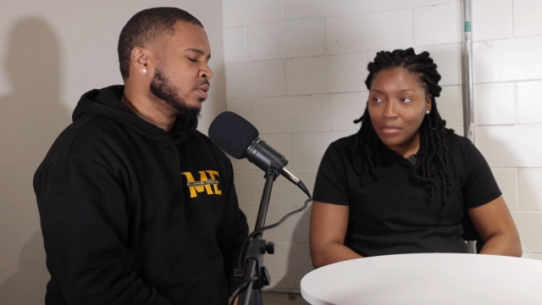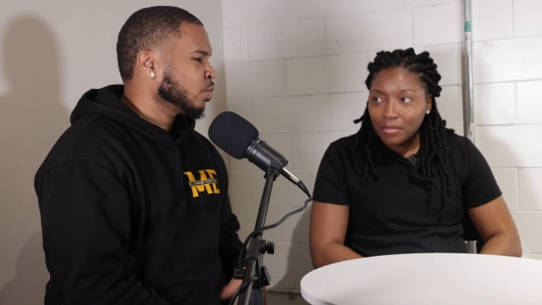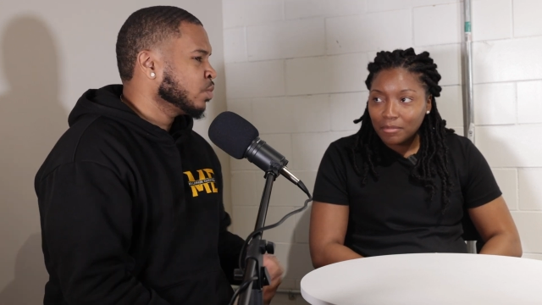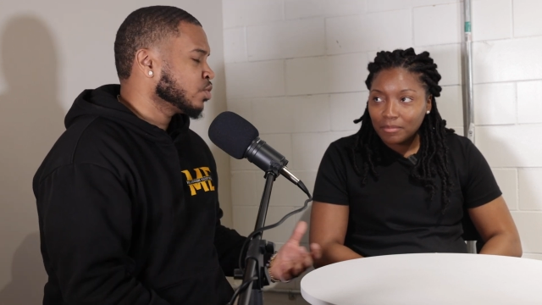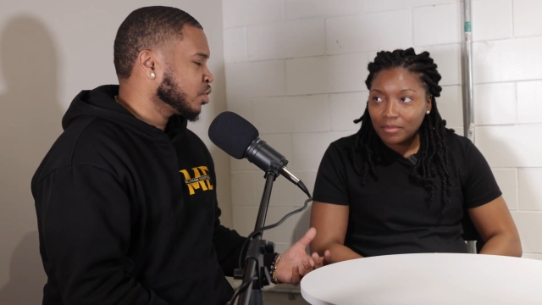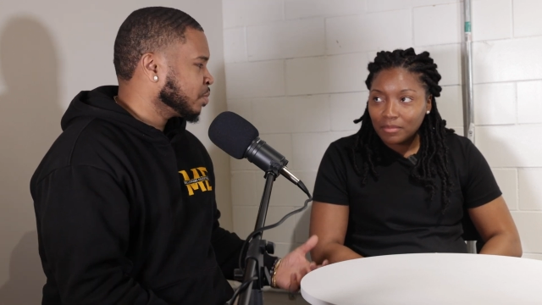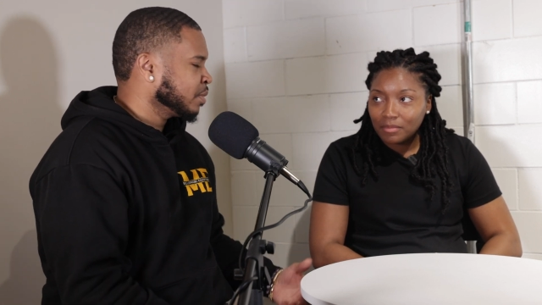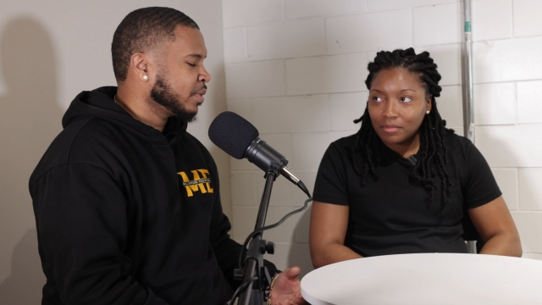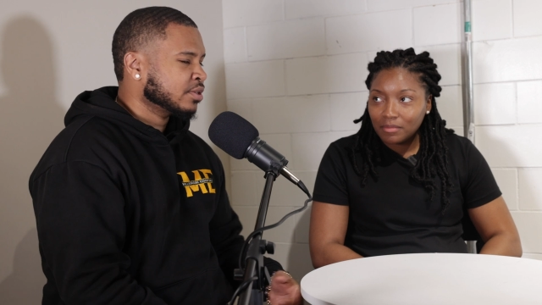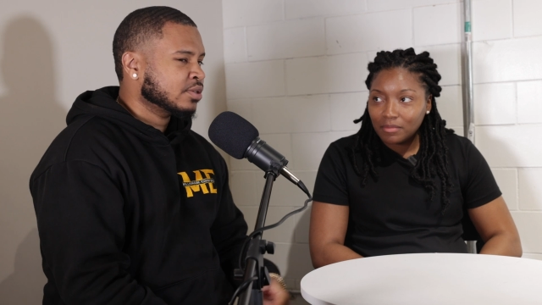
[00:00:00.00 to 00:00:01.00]
Speaker 1: We were just
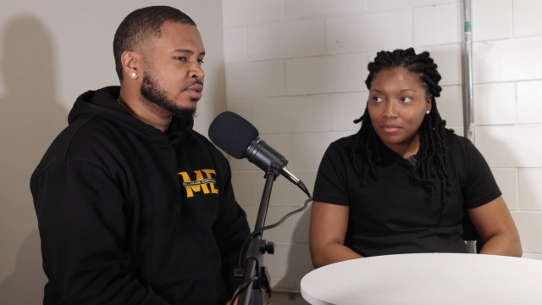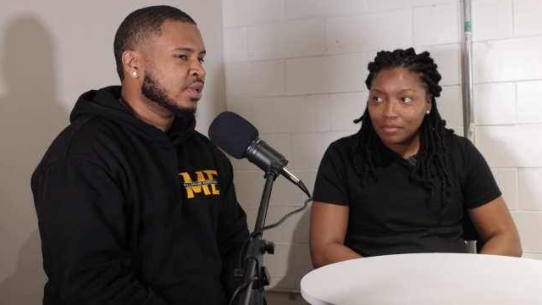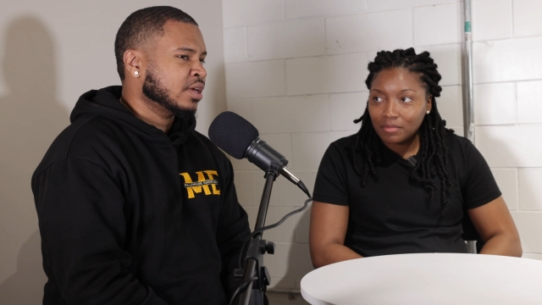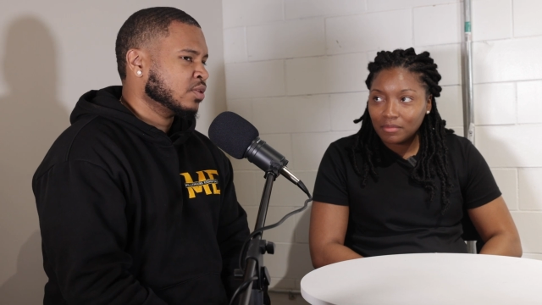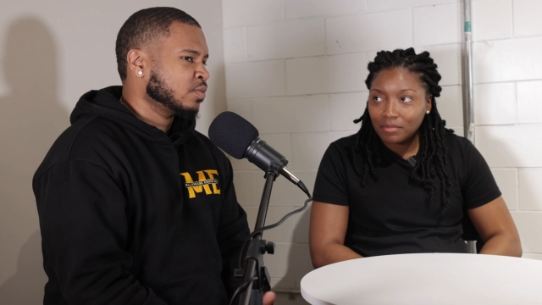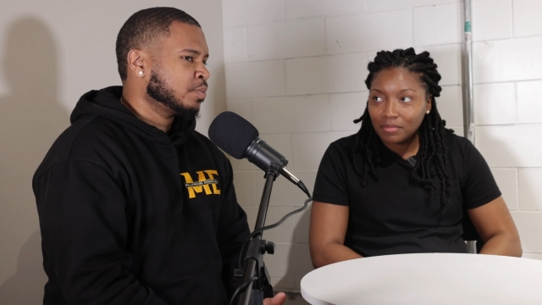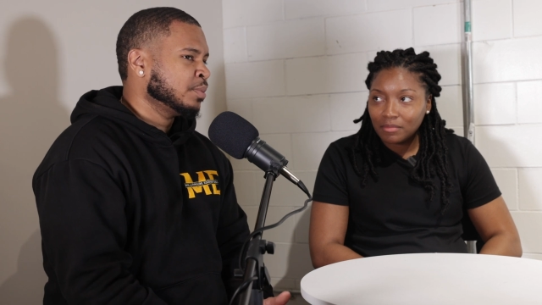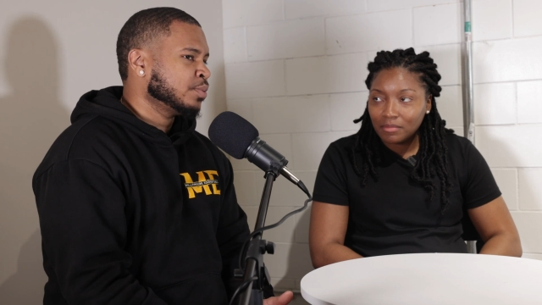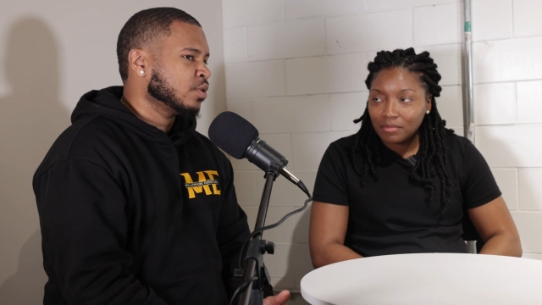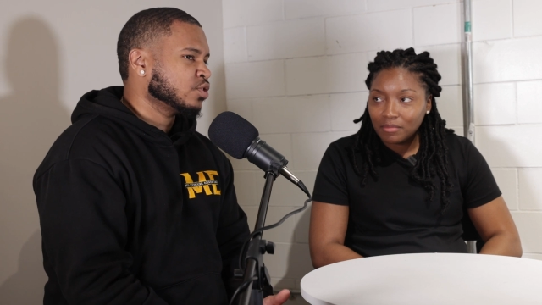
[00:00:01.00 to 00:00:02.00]
speaking about this too. Like
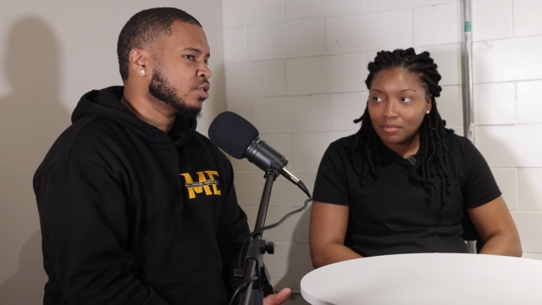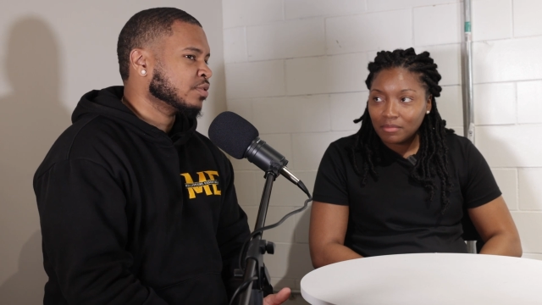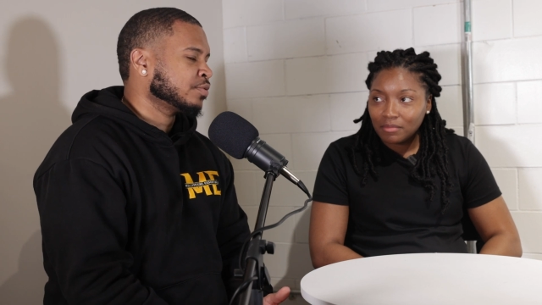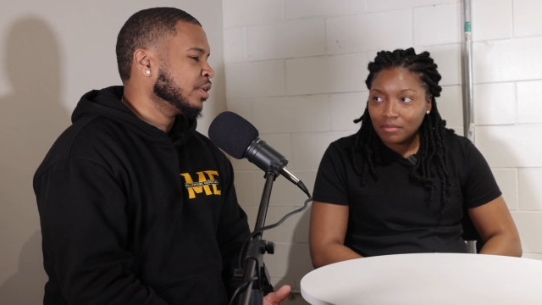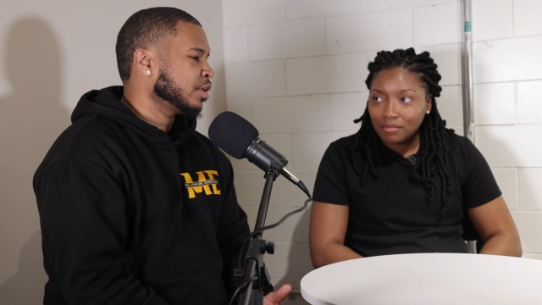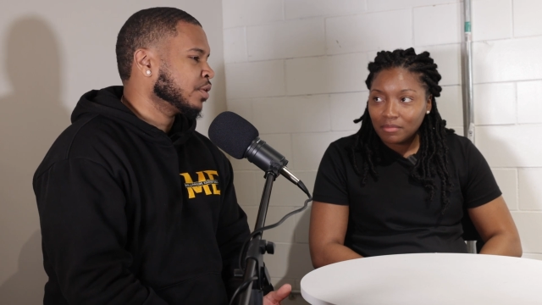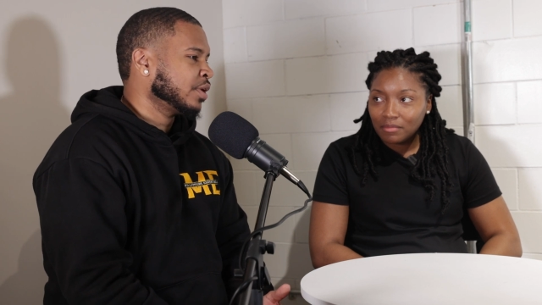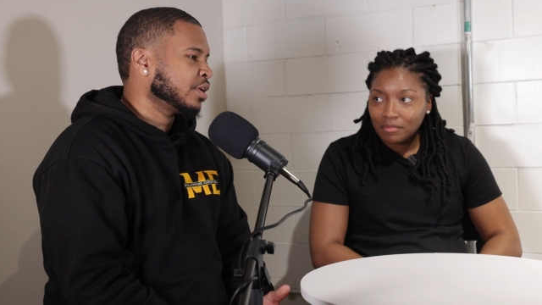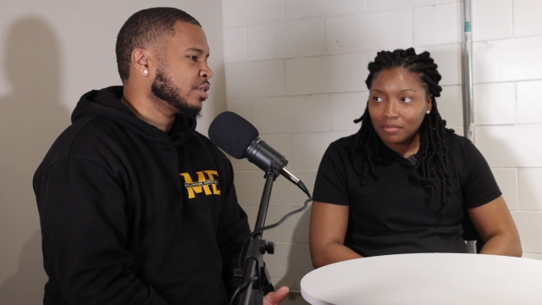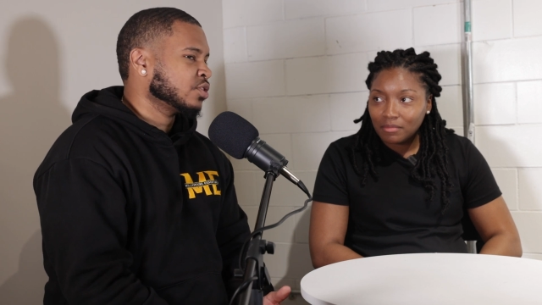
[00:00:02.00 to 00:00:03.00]
people are just afraid of
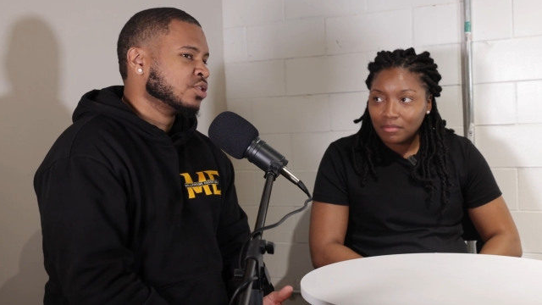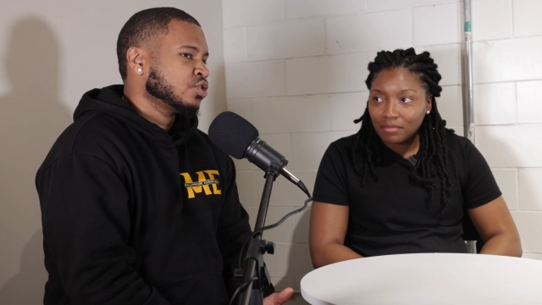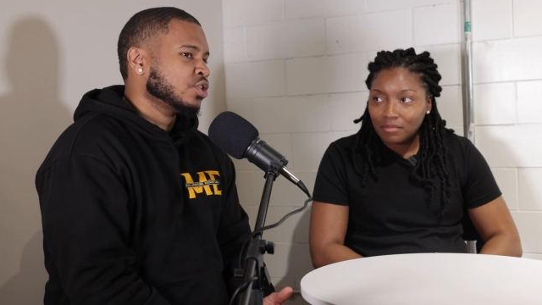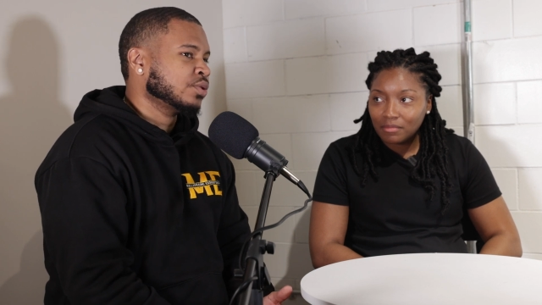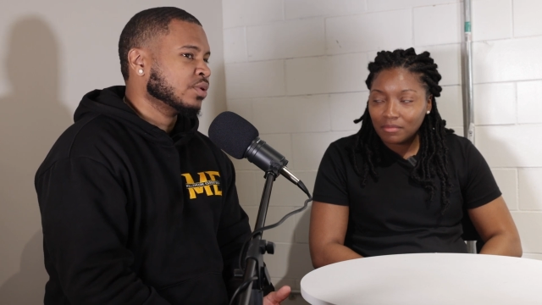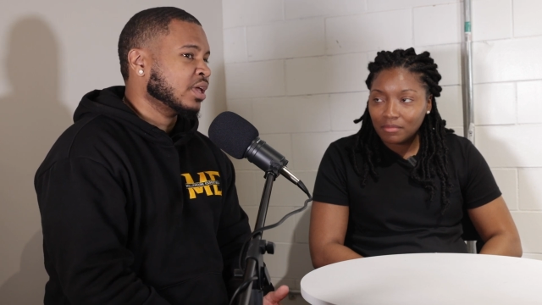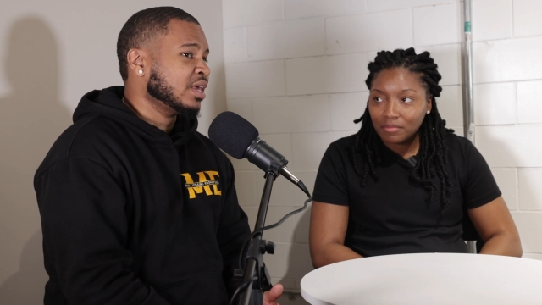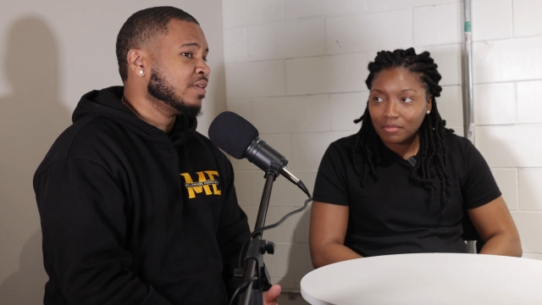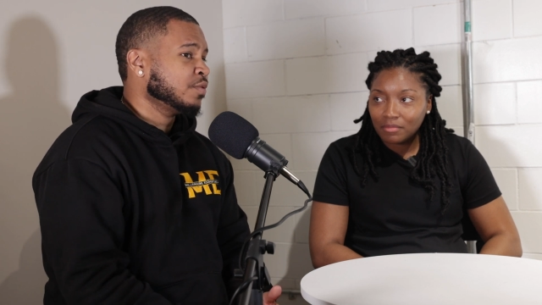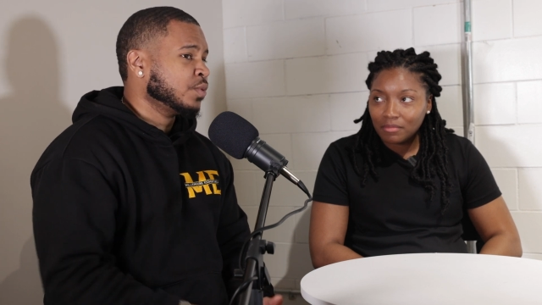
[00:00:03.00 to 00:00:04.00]
credit just in general. Like
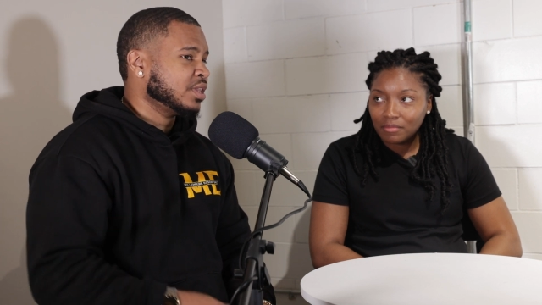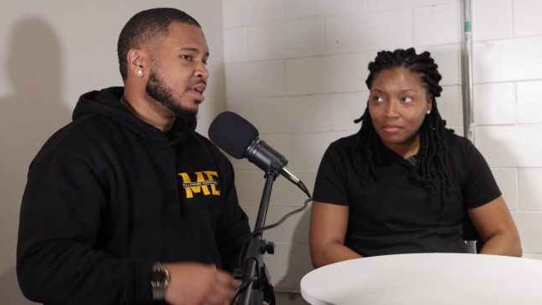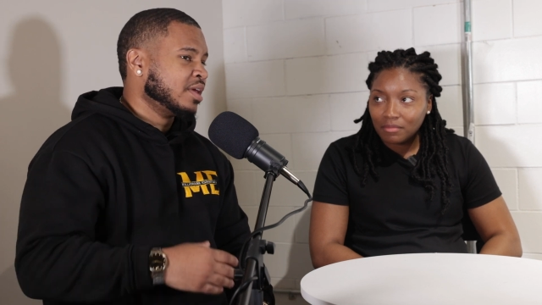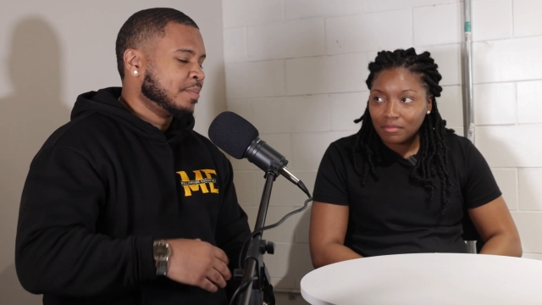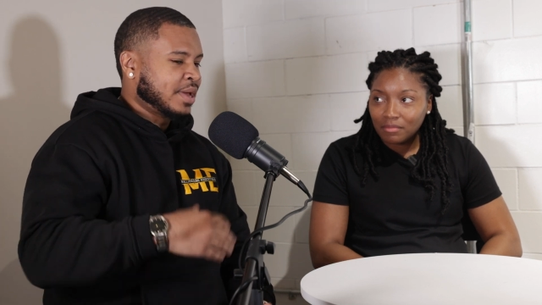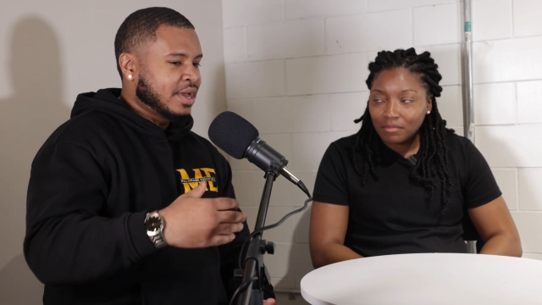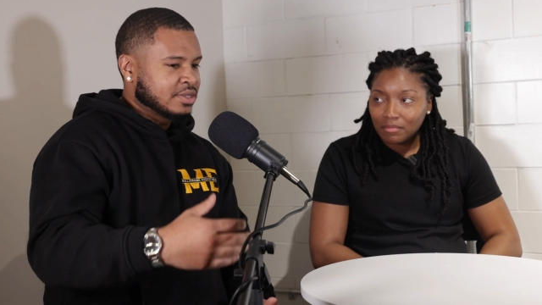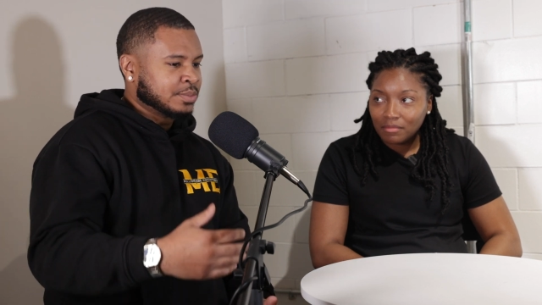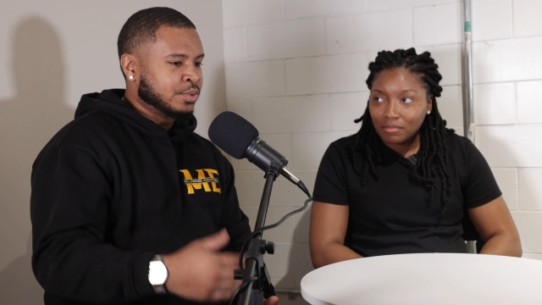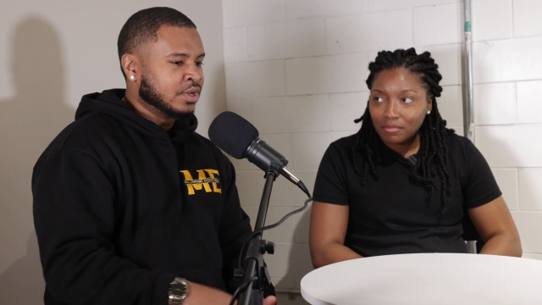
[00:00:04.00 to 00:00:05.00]
even when they get
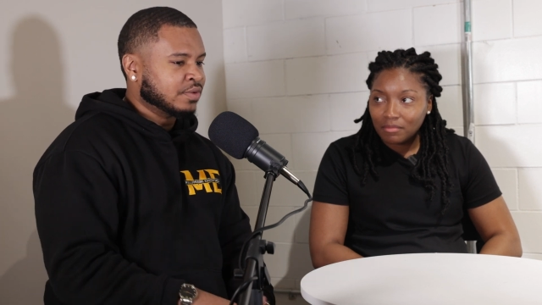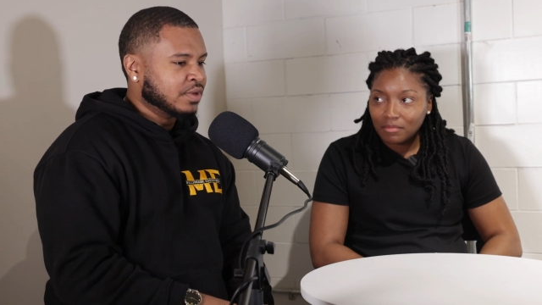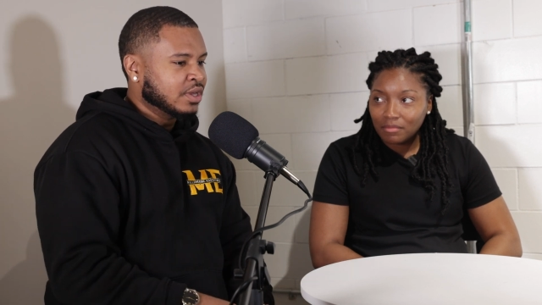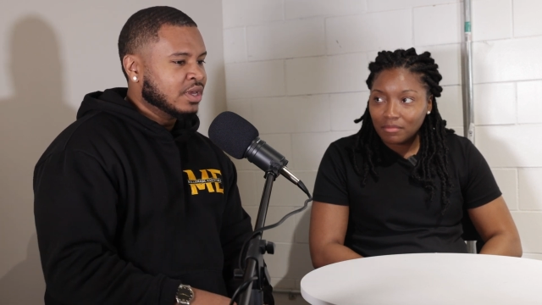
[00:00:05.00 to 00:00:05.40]
past the point of